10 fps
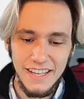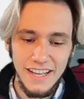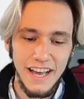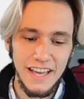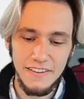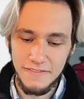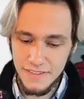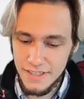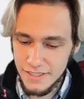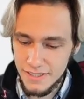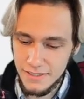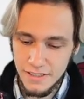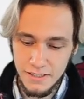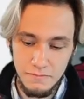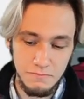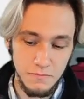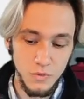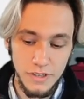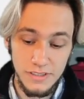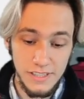I have this uh,
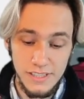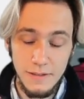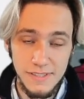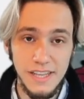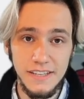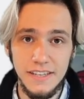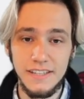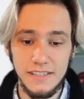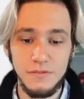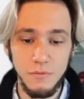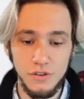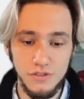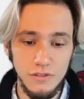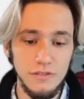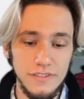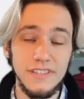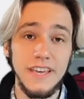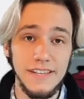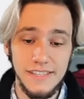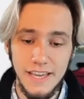system settings module,
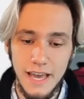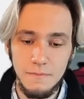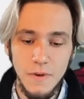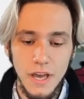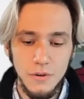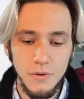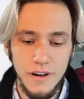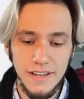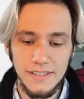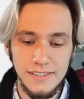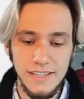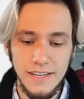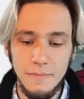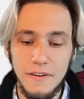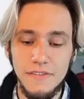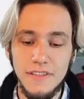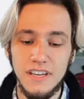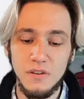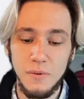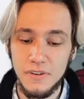KCM, where I can set up everything
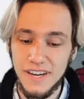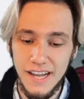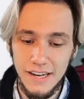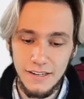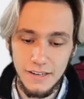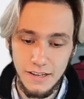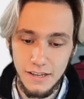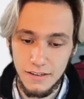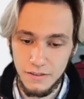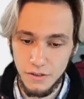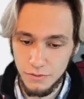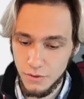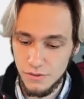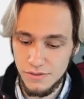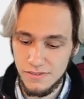about tiling and of course